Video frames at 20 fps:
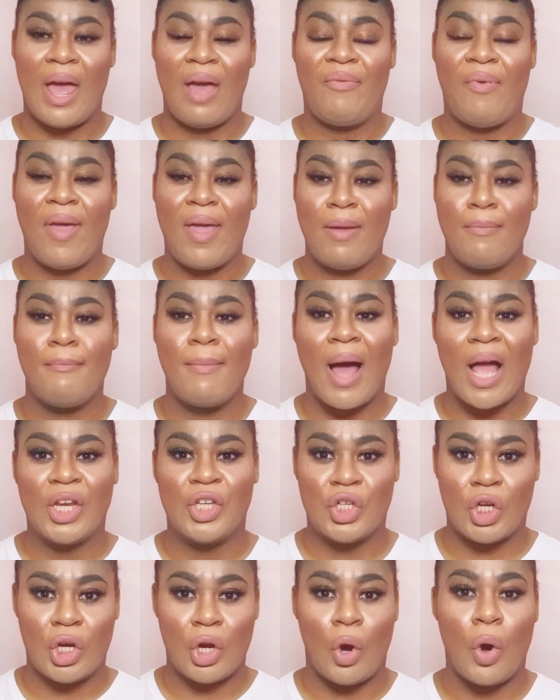ever
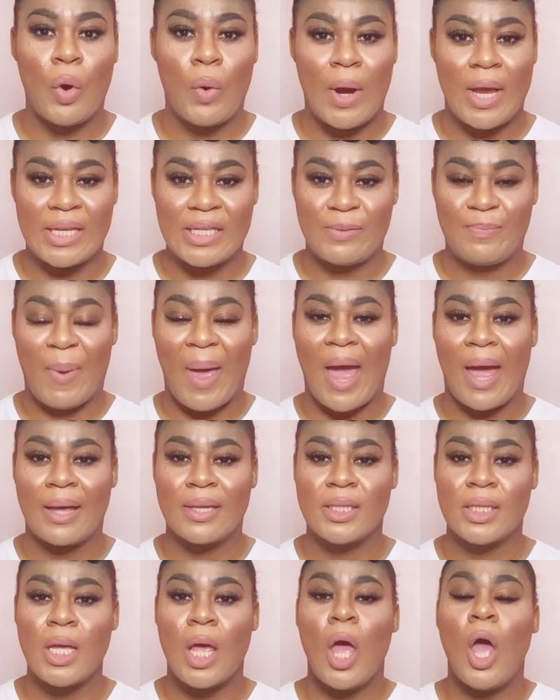imagine or
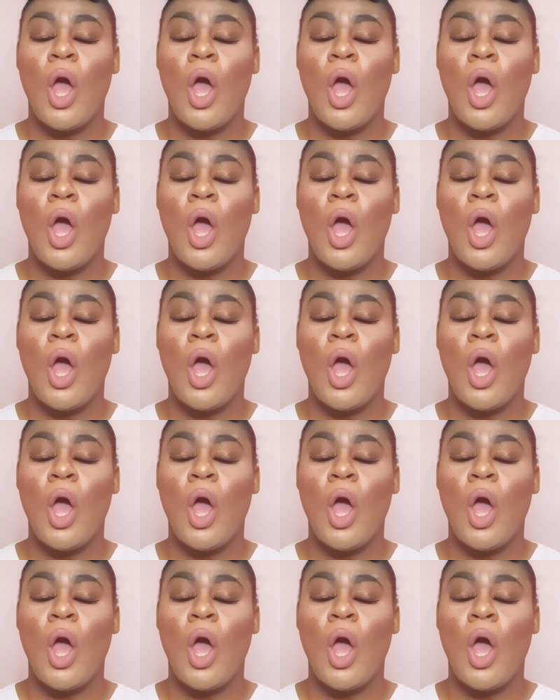expect.